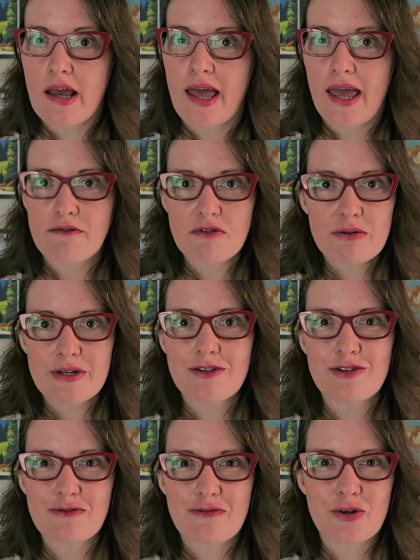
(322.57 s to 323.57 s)
Everyone
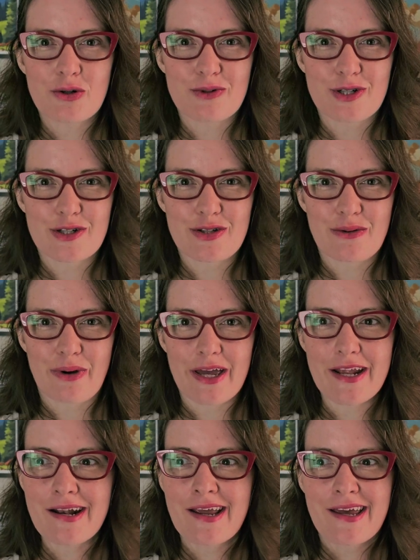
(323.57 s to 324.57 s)
looked forward to it.